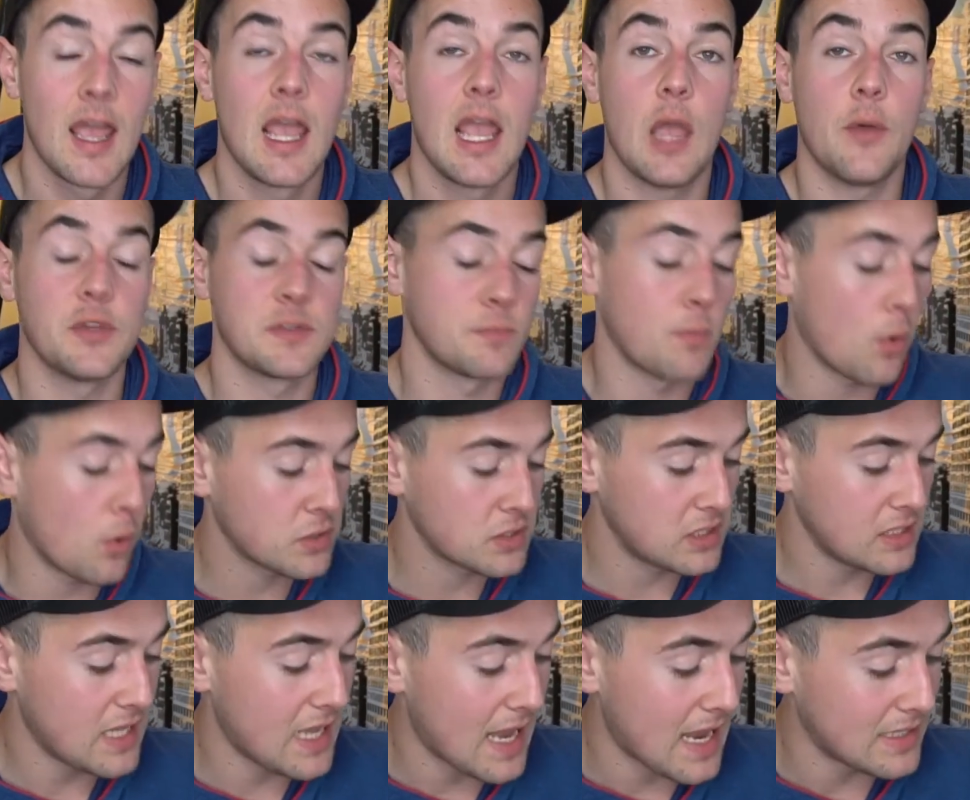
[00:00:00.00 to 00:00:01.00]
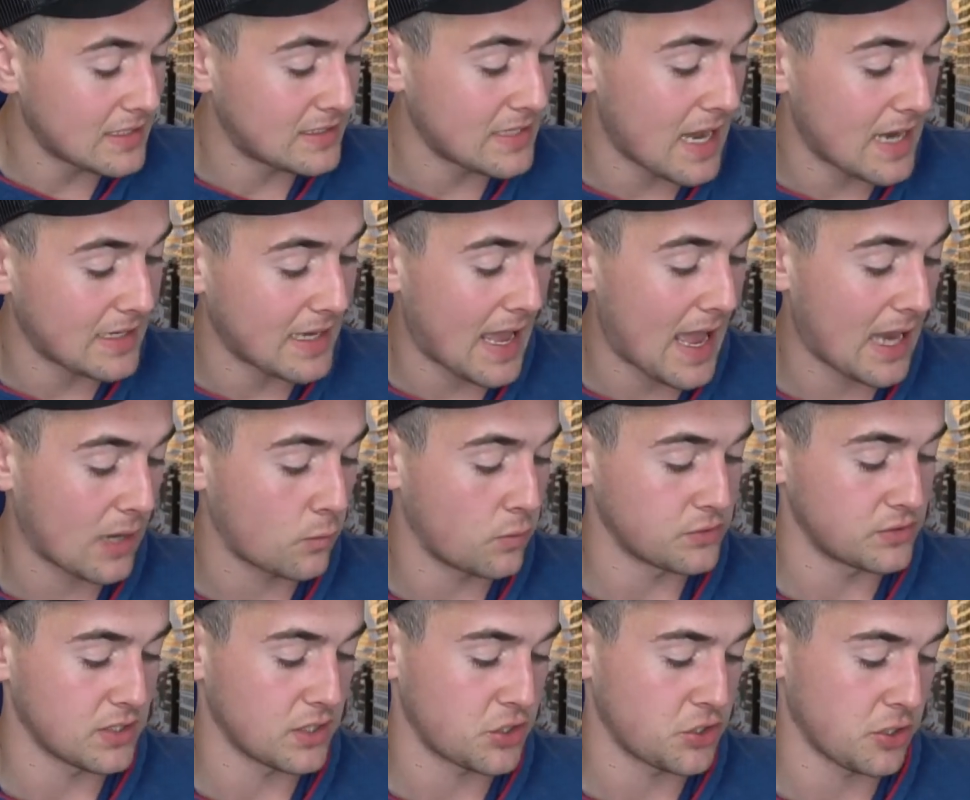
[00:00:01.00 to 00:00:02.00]
It was mostly a debt
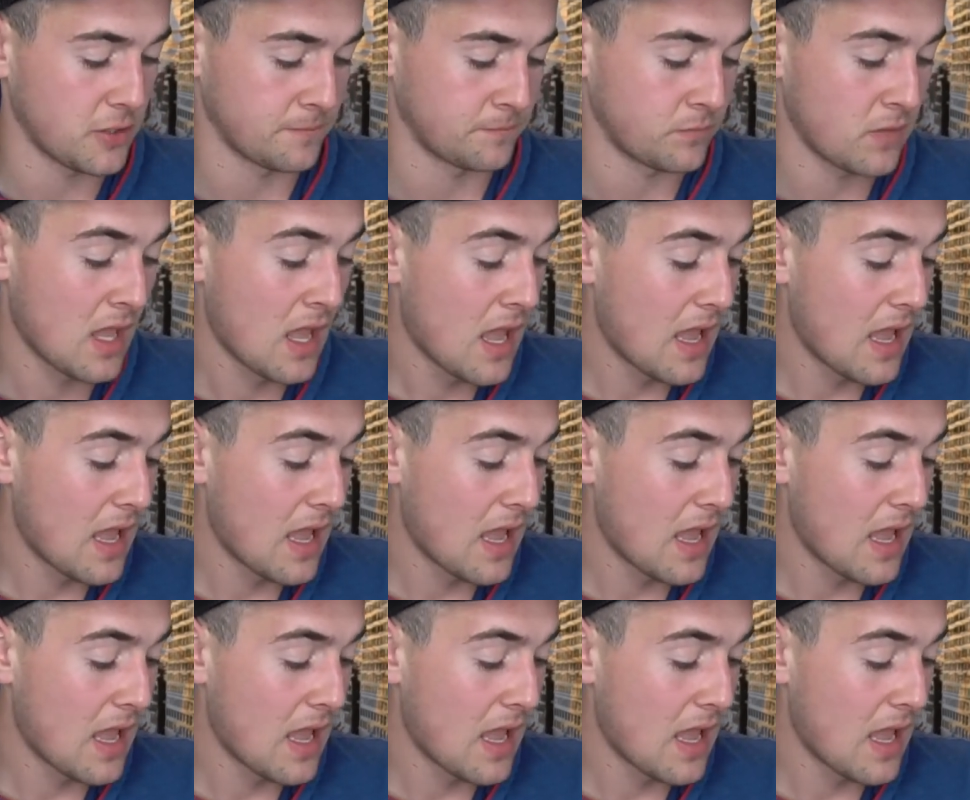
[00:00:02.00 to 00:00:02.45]
acquisition.